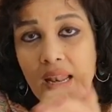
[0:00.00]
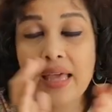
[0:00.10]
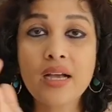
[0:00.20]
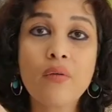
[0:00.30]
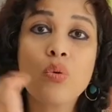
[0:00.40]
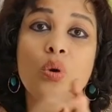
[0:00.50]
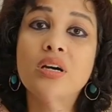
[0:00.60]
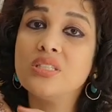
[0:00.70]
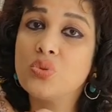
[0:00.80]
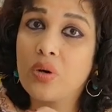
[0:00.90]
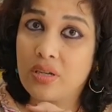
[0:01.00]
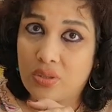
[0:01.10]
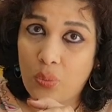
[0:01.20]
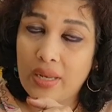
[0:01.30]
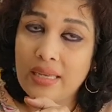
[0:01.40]
like our
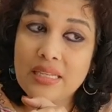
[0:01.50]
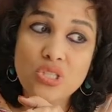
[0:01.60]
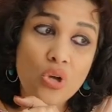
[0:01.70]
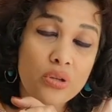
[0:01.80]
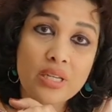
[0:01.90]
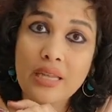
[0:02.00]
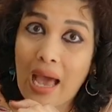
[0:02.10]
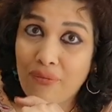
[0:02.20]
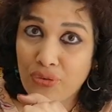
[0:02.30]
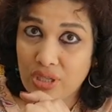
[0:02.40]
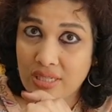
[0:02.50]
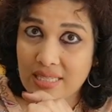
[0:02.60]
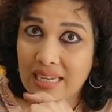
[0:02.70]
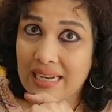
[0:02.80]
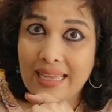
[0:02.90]
Wordsworth when he saw the
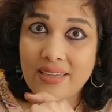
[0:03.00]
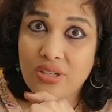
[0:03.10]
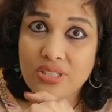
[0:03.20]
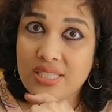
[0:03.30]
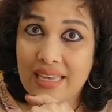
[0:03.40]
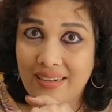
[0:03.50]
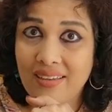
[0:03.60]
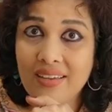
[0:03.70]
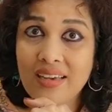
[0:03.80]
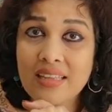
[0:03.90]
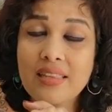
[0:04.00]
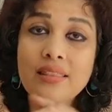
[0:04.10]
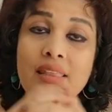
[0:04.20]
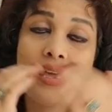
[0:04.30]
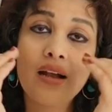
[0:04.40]
daffodils and later said
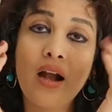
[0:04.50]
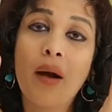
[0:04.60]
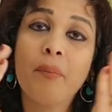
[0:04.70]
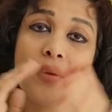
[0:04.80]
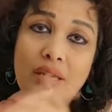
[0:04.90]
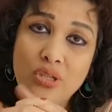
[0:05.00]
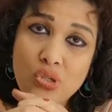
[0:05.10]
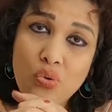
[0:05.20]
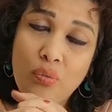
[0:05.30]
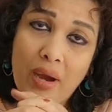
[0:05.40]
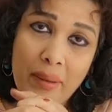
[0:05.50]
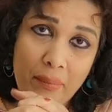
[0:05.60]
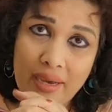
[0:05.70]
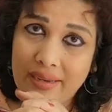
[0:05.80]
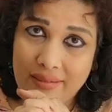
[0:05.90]
that they come into my
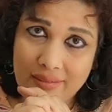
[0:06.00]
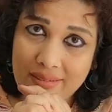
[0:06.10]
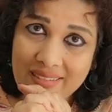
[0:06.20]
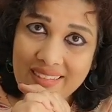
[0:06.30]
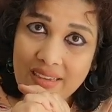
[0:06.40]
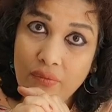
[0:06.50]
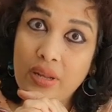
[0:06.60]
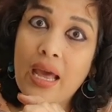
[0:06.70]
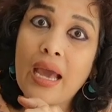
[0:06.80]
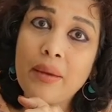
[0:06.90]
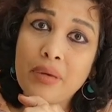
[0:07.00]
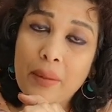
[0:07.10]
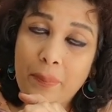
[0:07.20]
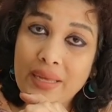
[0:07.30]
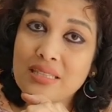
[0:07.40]
mind when I am
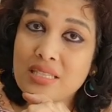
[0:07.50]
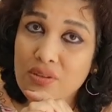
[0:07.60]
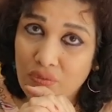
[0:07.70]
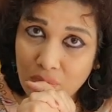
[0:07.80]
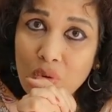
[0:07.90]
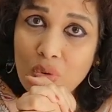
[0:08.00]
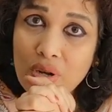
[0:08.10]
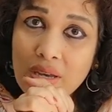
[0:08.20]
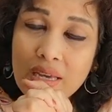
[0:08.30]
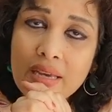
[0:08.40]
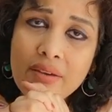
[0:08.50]
in a pensive mood,